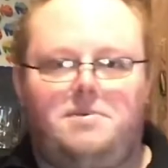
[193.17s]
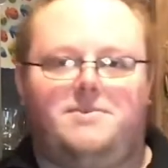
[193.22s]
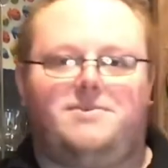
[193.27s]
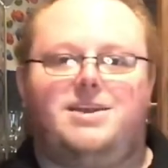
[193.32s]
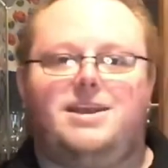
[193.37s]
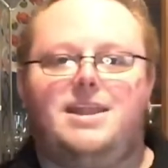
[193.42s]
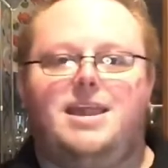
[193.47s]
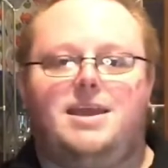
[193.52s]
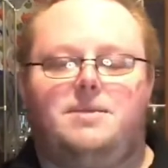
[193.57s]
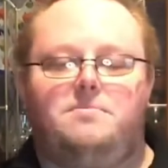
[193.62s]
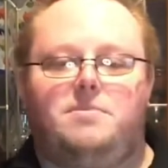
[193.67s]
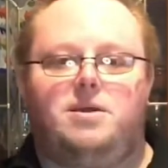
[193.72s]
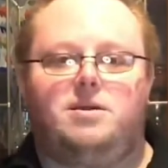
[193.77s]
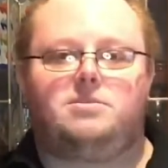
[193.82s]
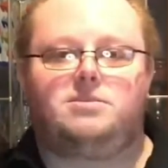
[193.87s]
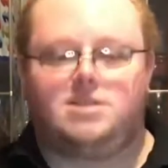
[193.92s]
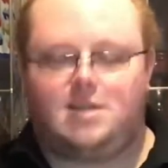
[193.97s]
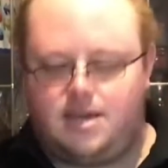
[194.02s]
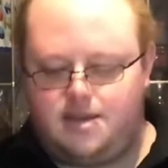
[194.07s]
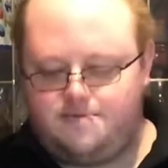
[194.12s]
Good night, man,
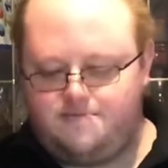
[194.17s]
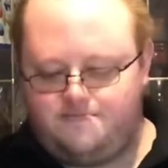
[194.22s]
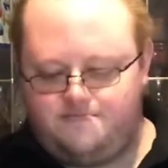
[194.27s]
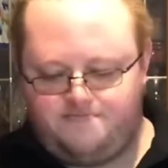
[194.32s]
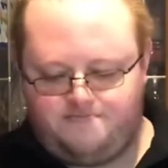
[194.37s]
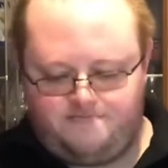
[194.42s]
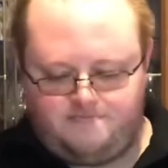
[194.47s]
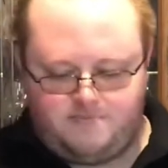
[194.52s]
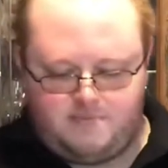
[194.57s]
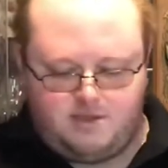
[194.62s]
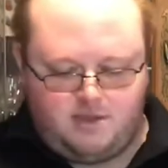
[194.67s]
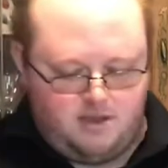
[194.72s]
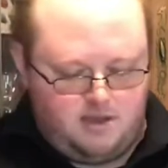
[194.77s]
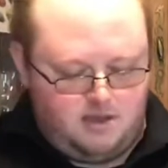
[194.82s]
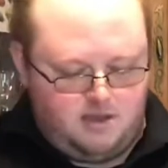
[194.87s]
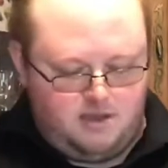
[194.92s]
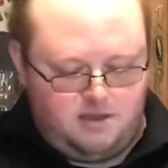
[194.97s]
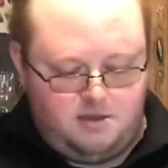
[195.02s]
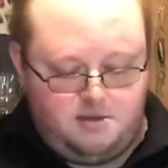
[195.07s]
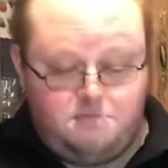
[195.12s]
tonight.
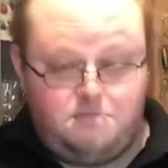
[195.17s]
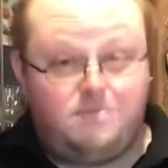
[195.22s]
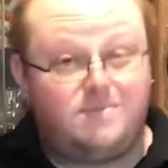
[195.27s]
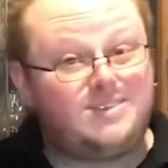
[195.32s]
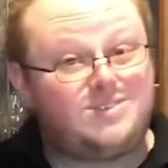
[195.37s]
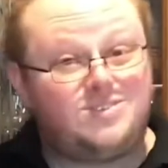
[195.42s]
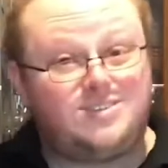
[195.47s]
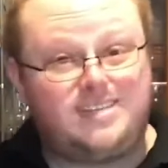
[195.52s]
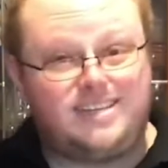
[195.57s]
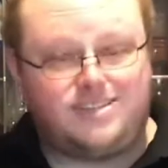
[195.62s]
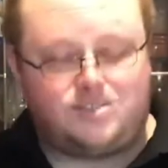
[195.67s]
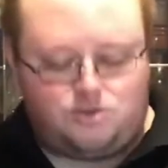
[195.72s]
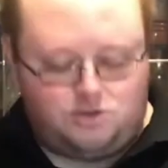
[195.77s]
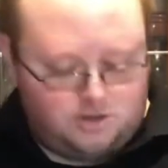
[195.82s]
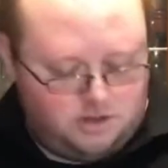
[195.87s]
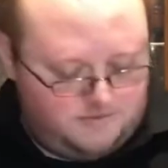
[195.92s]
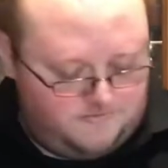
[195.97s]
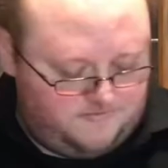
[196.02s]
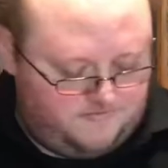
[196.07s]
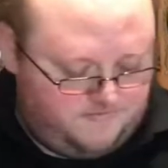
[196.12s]
It's going to taste good.
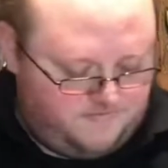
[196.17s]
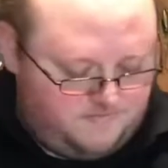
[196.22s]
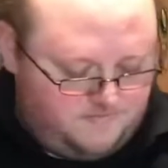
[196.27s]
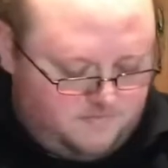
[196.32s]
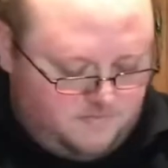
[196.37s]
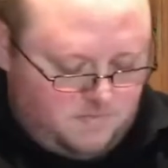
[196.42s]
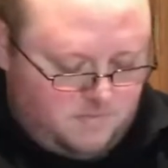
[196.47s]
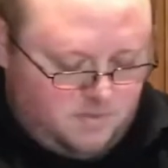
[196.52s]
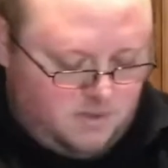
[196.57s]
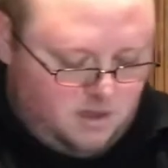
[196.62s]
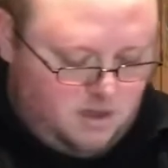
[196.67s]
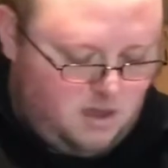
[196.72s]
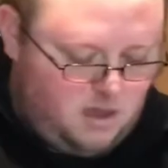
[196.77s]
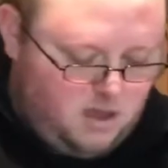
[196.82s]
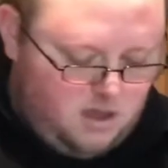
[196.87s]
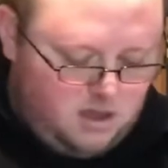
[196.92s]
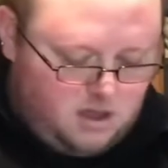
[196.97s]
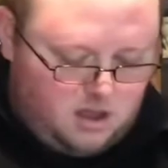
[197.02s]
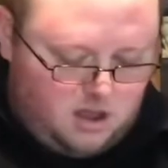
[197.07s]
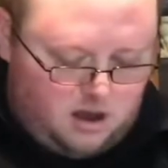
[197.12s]

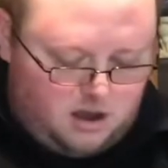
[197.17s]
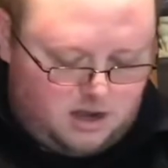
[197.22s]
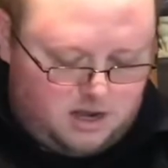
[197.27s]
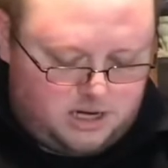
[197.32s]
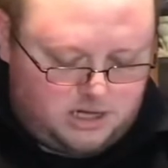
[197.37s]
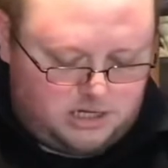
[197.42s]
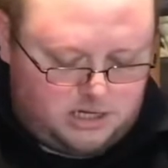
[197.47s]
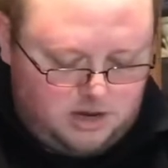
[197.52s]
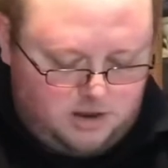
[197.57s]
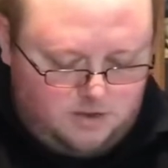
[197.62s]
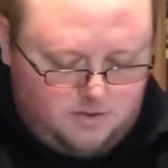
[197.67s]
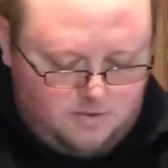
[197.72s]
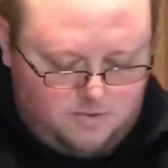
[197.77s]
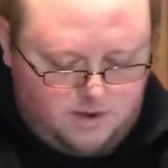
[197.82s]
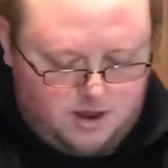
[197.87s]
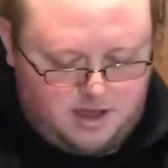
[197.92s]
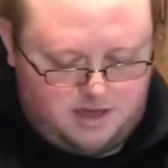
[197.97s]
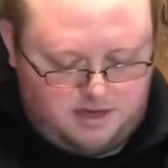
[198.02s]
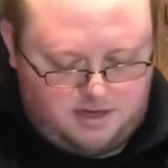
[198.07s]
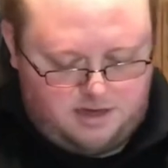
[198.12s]
Garnish
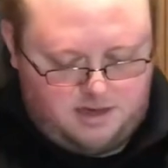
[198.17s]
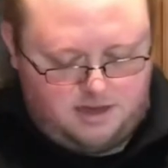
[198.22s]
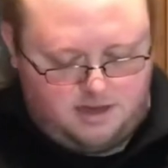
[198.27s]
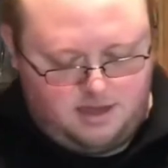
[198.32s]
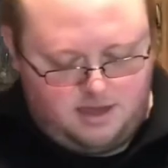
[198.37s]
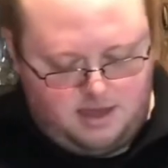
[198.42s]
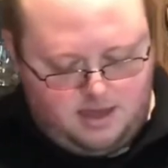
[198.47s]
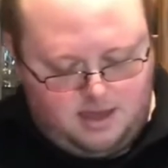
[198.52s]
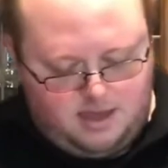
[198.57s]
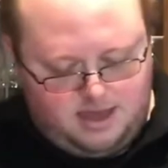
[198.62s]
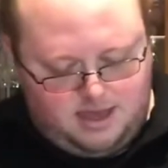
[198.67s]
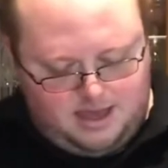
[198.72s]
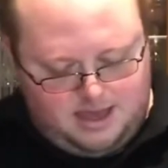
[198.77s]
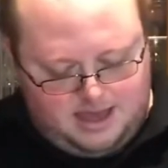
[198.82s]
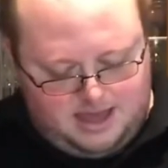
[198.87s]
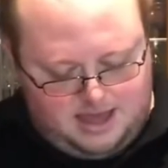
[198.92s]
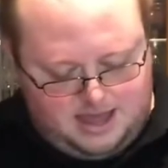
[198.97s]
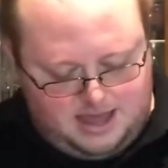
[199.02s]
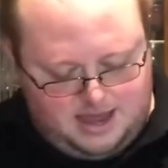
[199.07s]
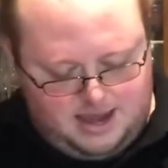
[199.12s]
with
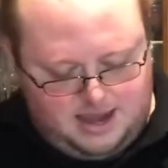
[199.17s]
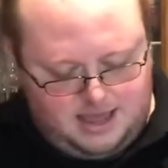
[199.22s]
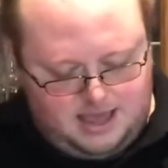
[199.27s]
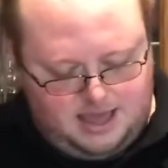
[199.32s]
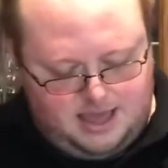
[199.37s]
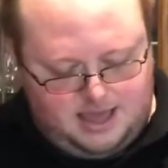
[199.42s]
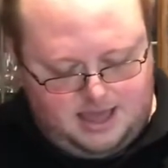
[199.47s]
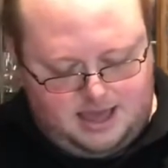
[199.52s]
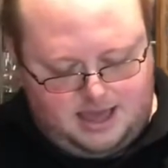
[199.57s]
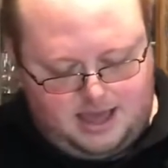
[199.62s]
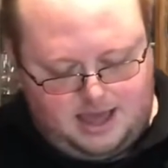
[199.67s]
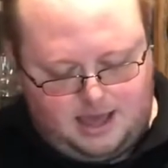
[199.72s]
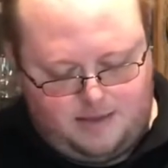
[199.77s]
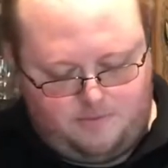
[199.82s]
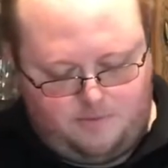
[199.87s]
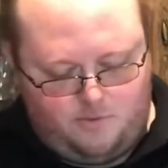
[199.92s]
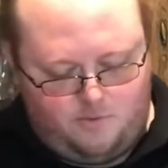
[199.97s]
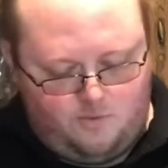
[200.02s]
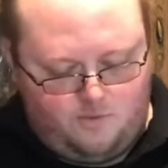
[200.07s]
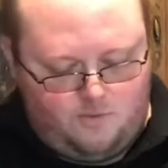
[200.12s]
an
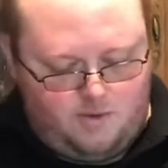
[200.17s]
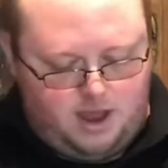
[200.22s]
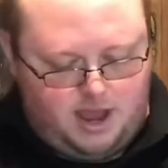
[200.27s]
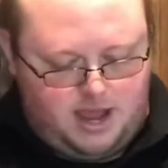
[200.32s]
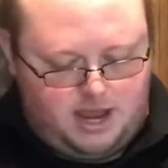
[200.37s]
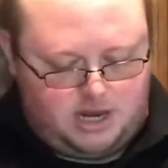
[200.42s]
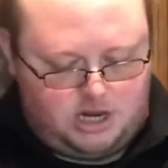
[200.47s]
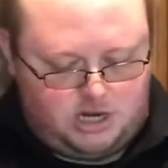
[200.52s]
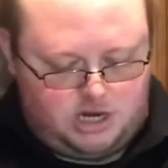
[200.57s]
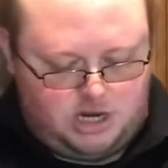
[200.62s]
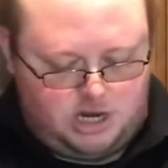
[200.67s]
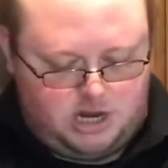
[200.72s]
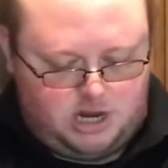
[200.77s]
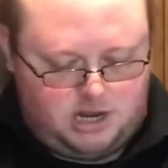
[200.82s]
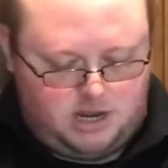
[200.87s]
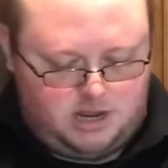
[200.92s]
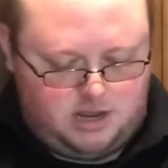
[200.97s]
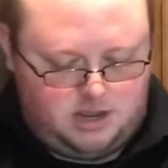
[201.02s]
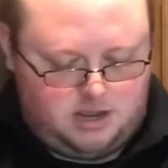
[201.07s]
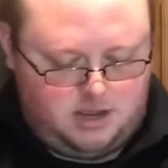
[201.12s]
apple wedge.
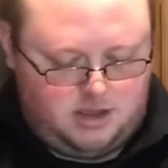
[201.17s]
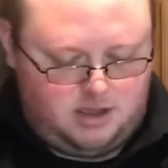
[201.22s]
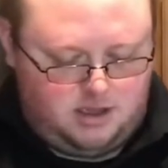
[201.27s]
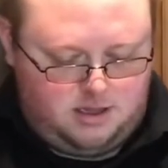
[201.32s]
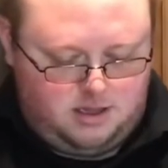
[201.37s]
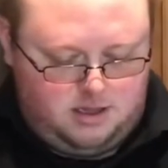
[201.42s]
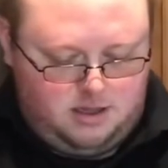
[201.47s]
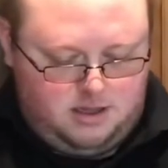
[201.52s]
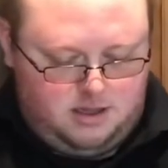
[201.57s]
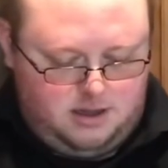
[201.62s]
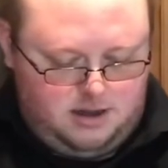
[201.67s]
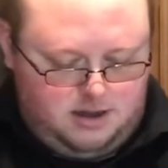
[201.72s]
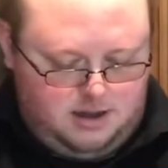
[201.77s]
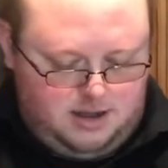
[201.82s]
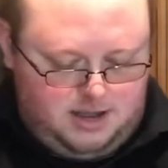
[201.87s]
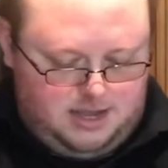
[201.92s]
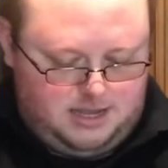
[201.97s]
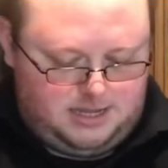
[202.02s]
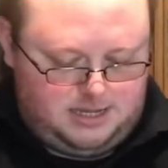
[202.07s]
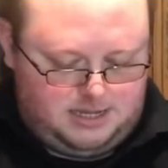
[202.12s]

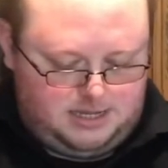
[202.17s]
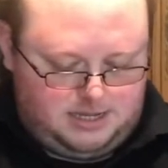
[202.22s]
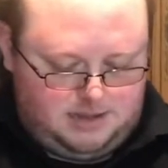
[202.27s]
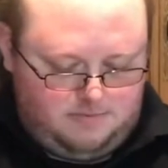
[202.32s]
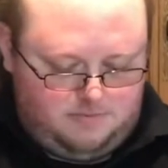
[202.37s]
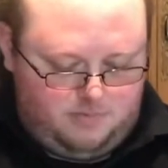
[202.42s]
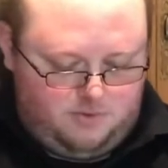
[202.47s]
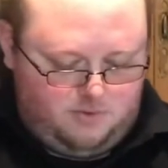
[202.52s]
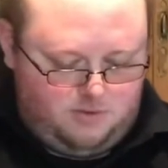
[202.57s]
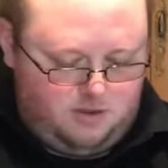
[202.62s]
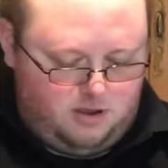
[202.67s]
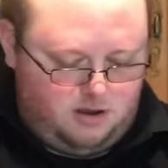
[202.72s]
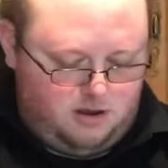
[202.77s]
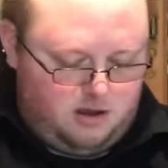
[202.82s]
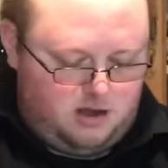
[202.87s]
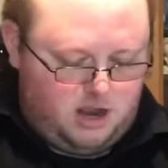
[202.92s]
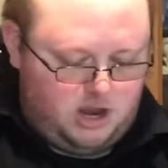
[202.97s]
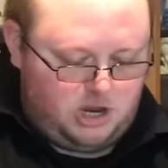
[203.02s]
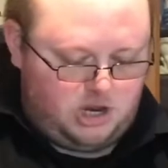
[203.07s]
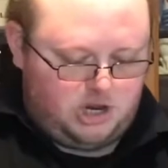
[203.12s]
Nice simple
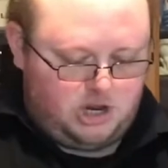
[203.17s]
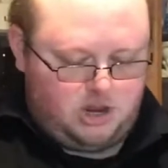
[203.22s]
garnish.